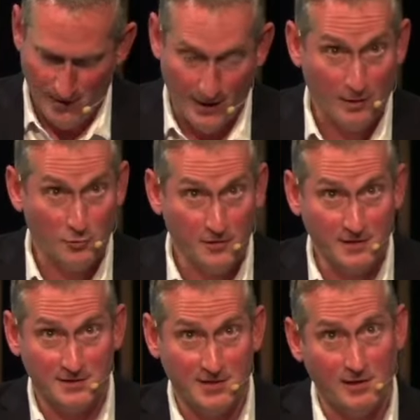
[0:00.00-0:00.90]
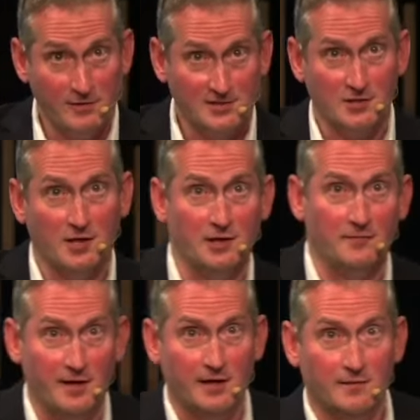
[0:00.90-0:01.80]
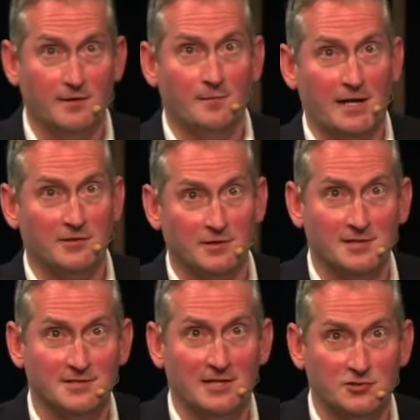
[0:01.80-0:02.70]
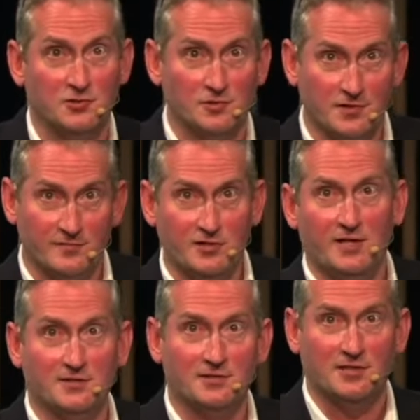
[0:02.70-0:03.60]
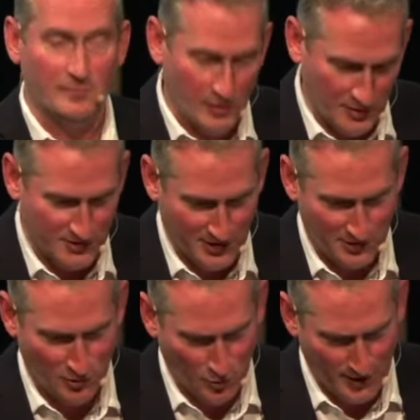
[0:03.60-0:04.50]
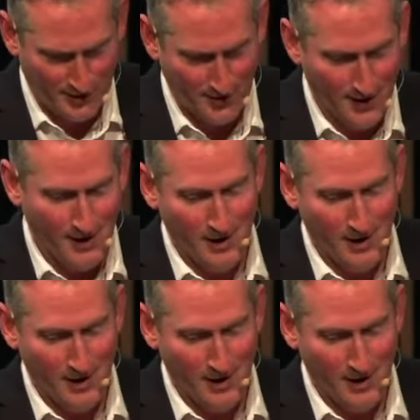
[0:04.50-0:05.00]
We're in this series looking at the Immanuel essentials of Jesus' community and calling.